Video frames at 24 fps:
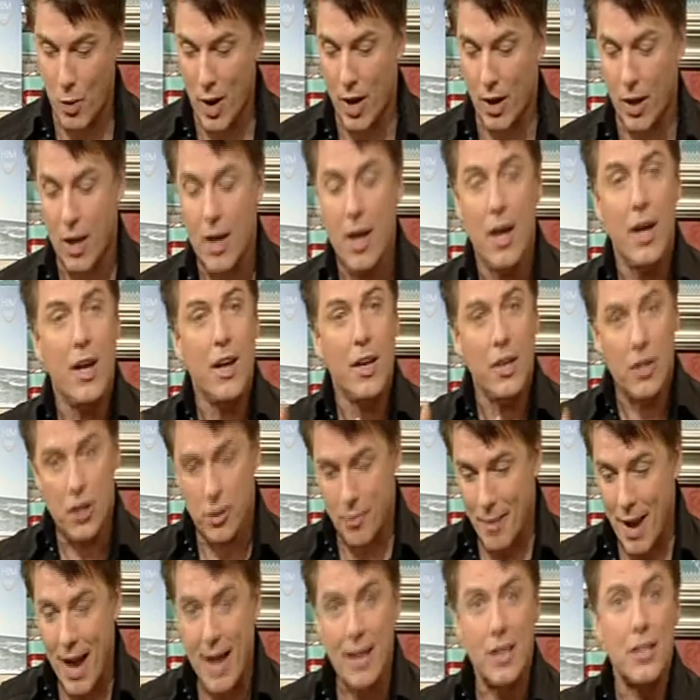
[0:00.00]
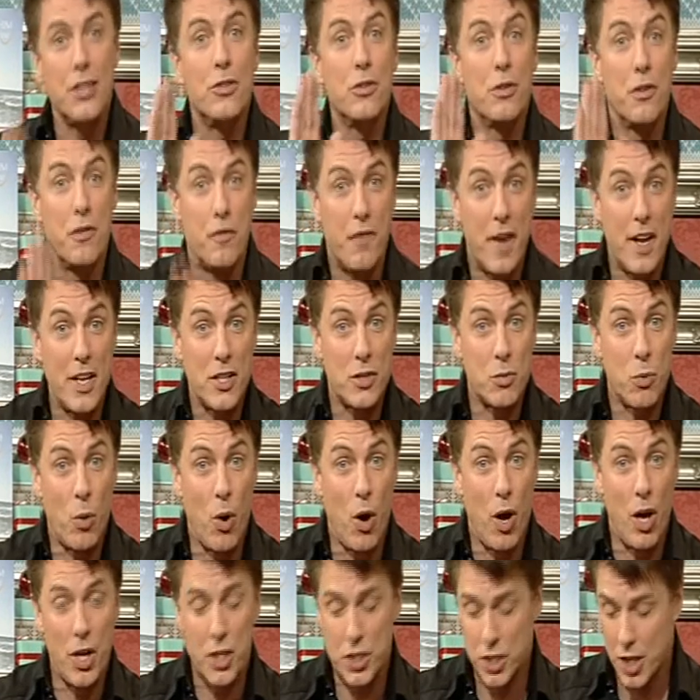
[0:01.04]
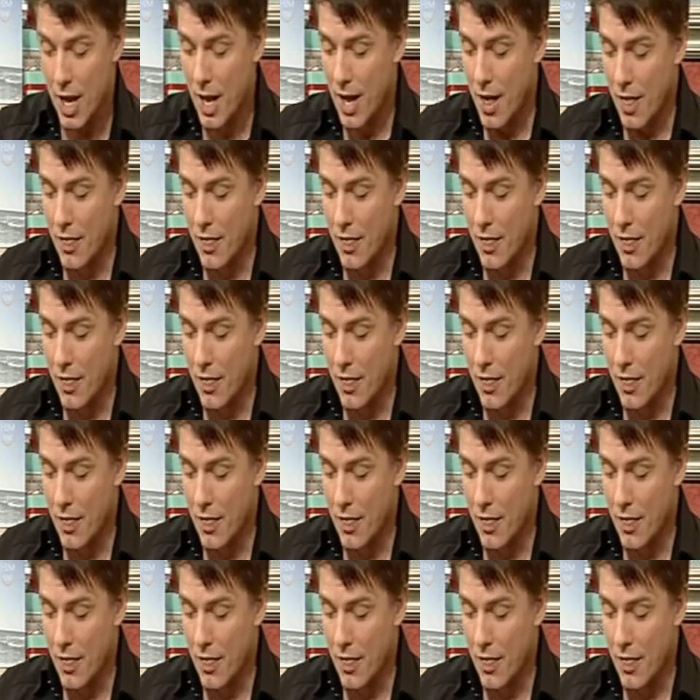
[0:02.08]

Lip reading: Well, your man can do the face wash,